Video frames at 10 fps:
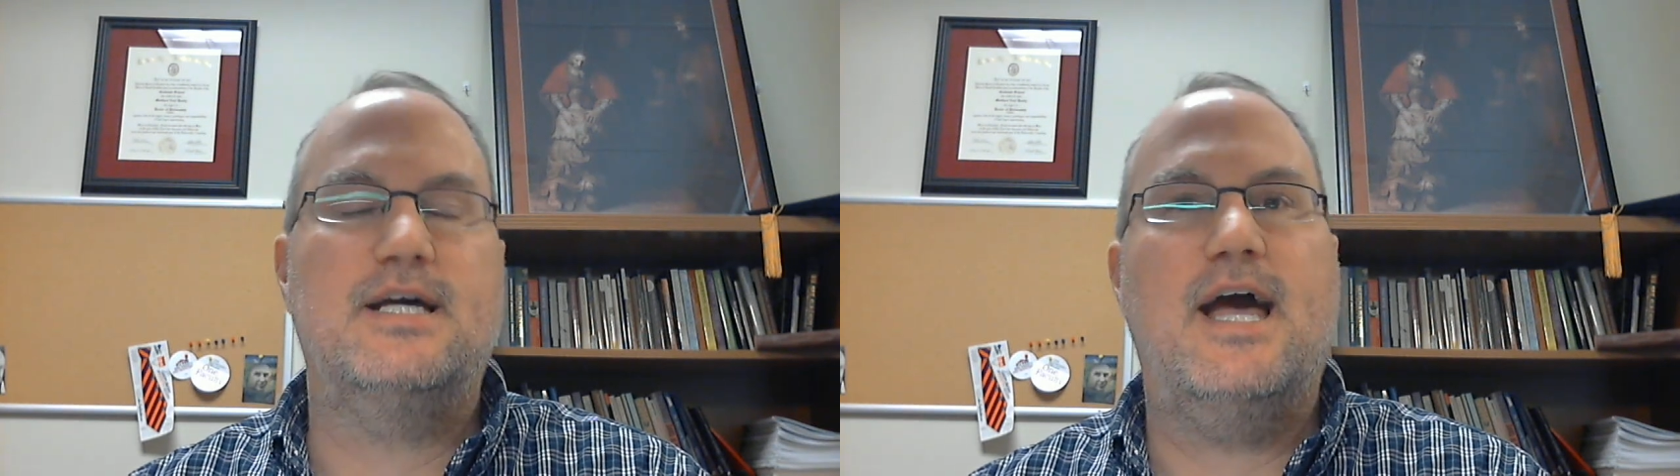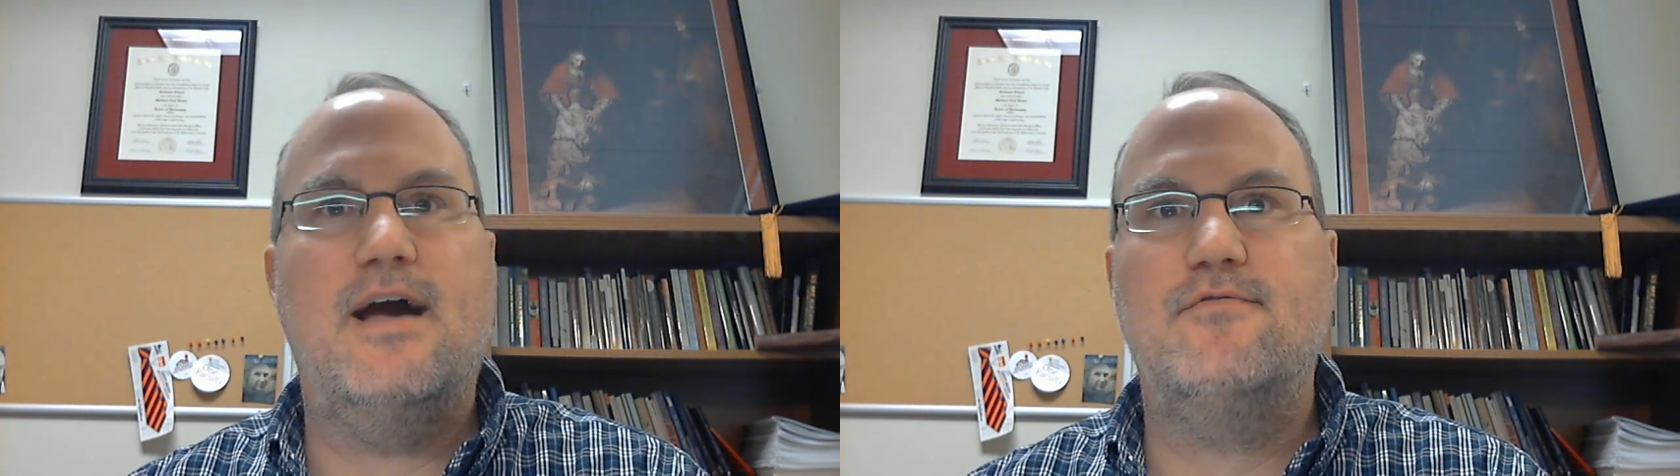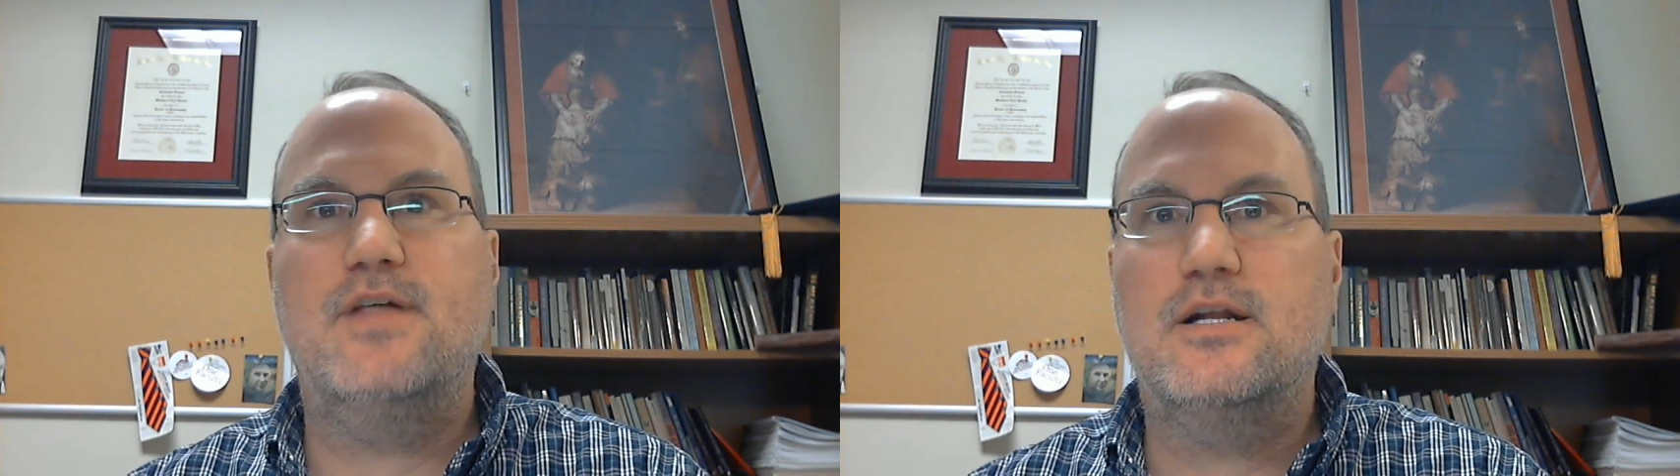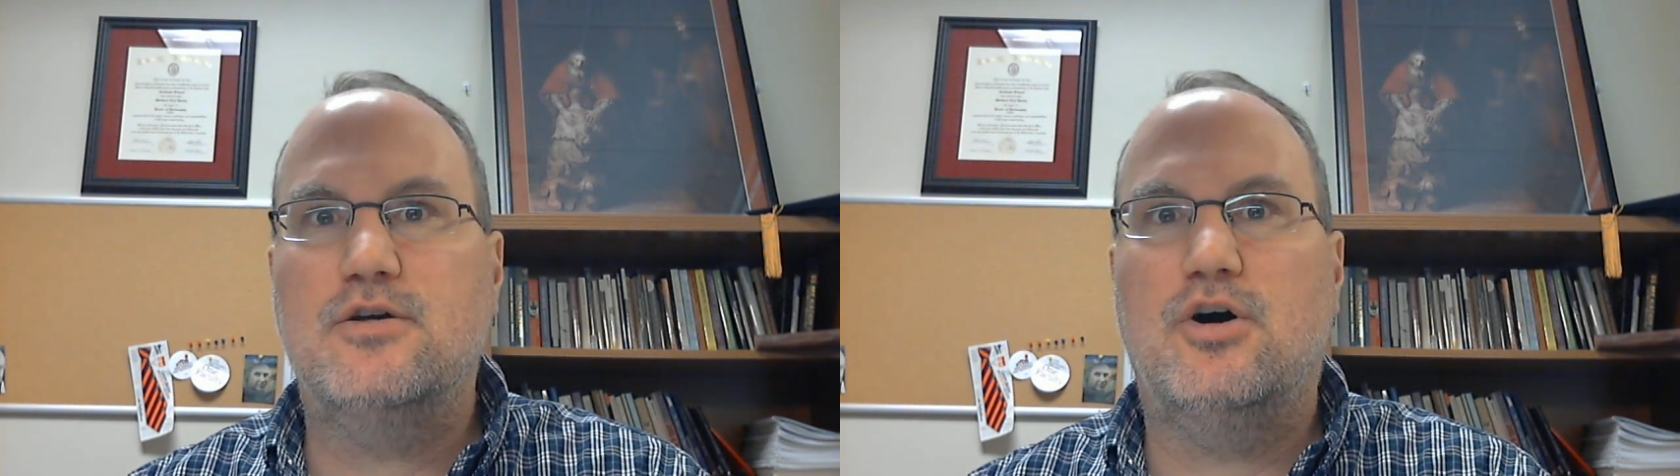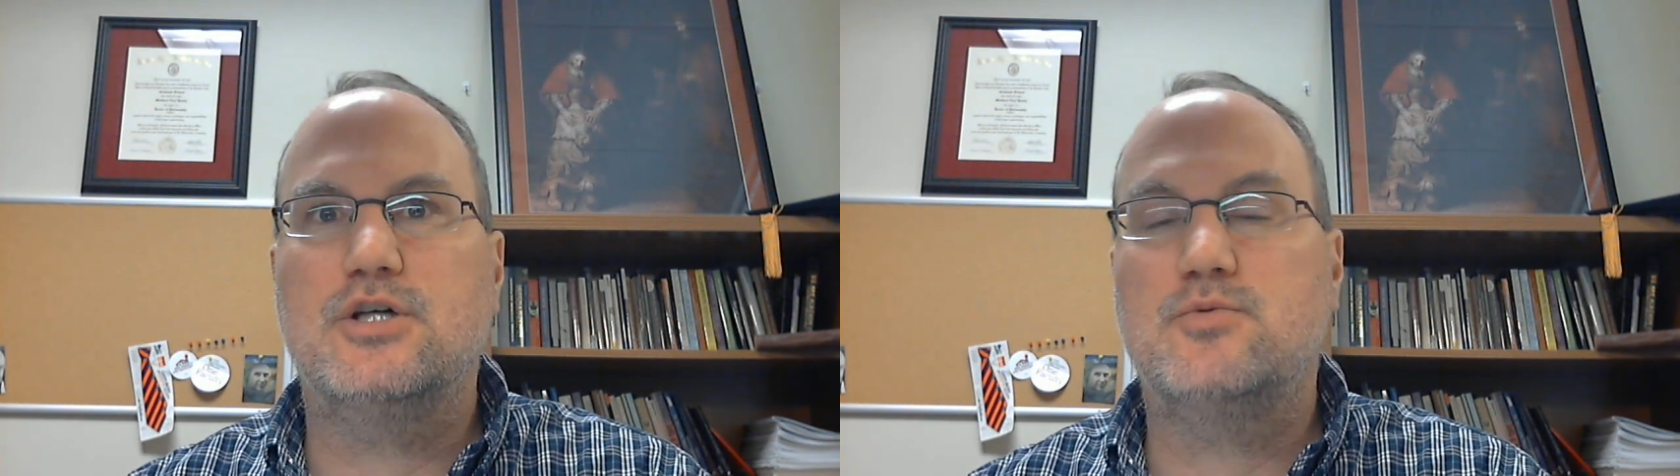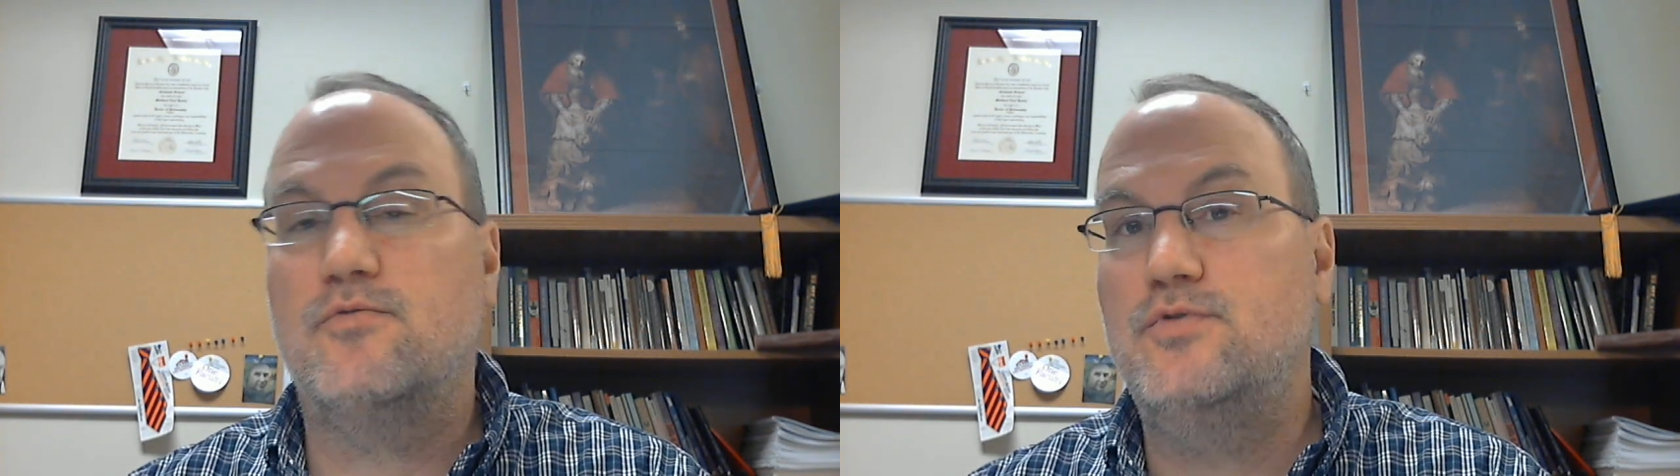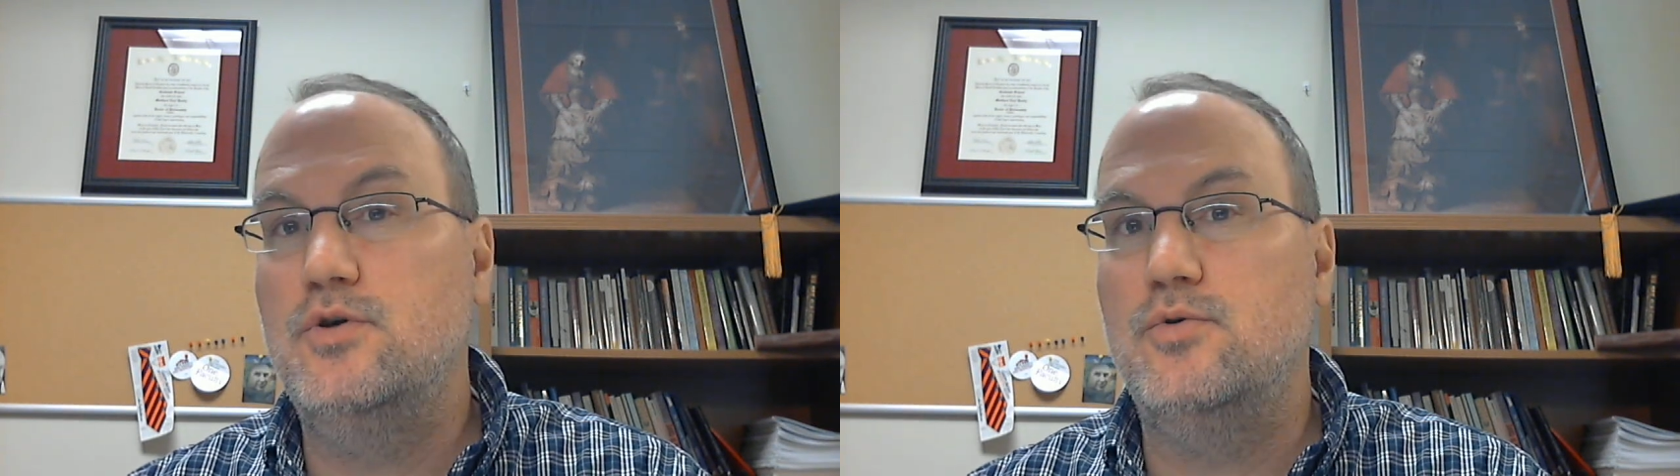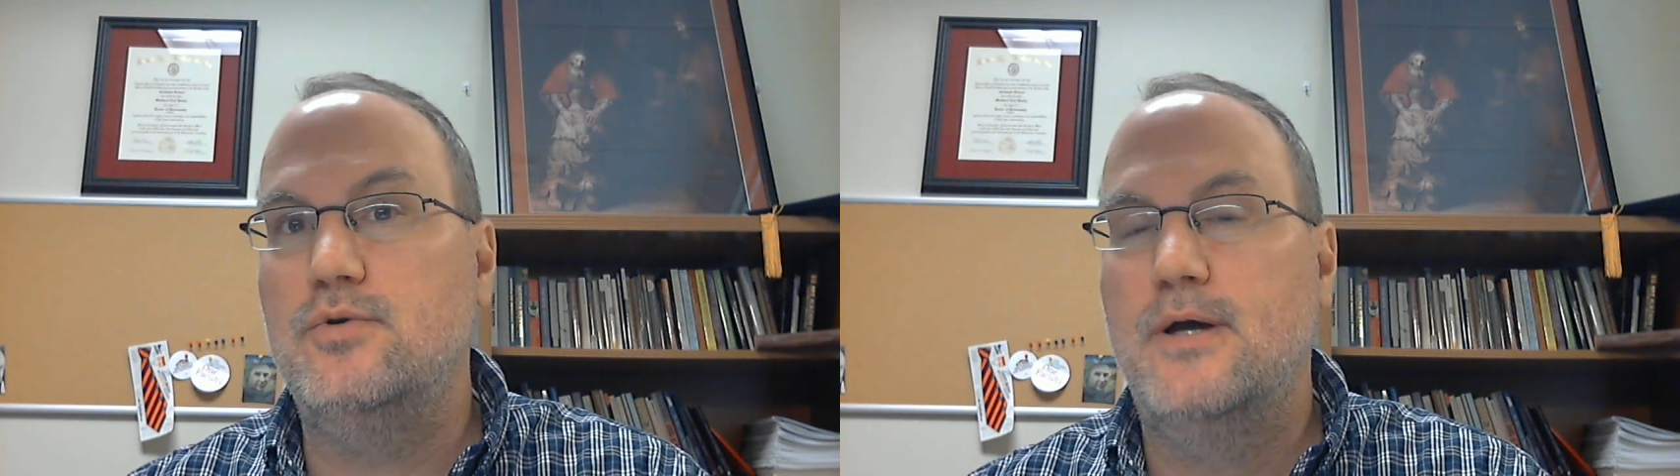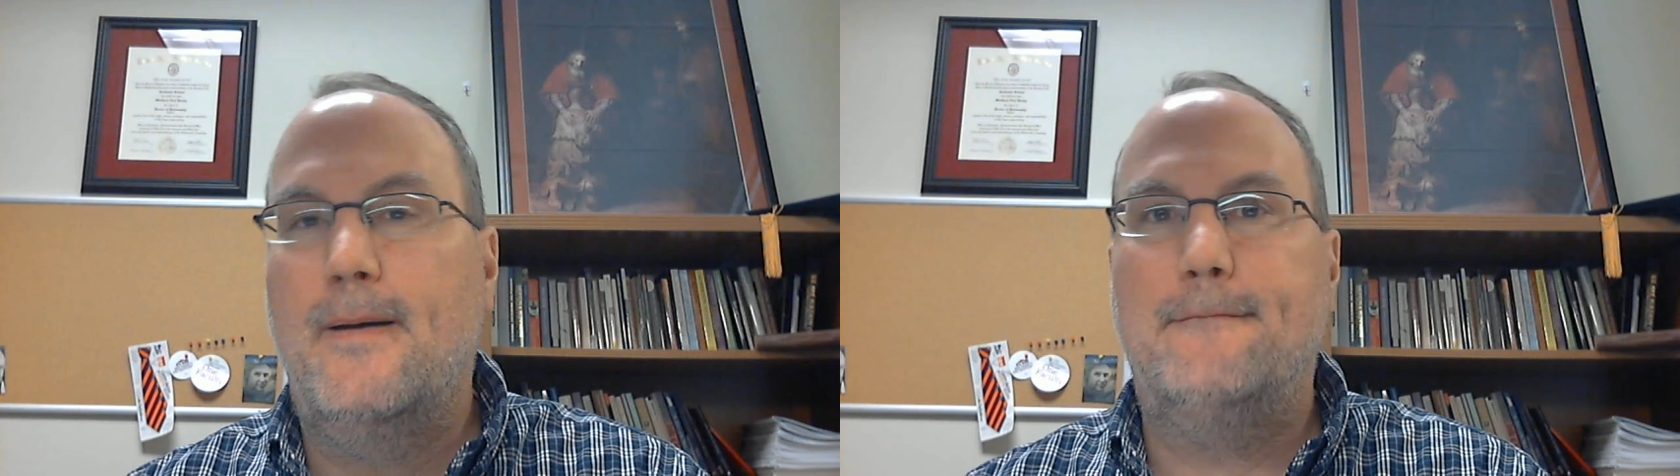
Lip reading: have that cause reviewed